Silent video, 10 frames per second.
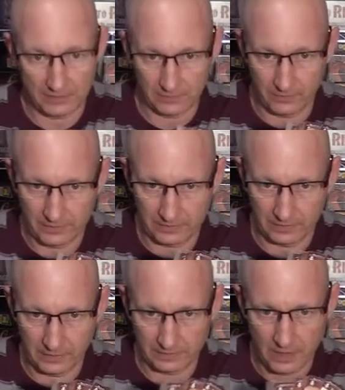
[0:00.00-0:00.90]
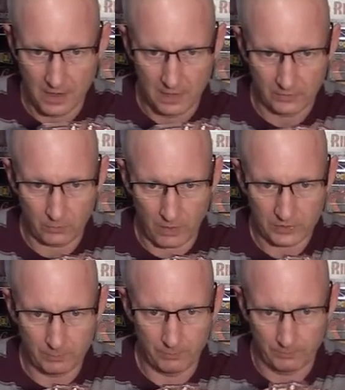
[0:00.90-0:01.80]
So this is his
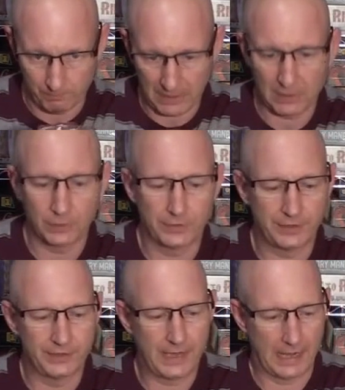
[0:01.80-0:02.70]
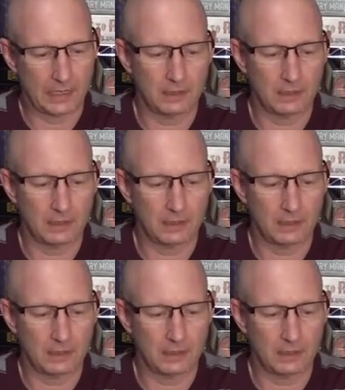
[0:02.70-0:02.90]
swashbuckler deck.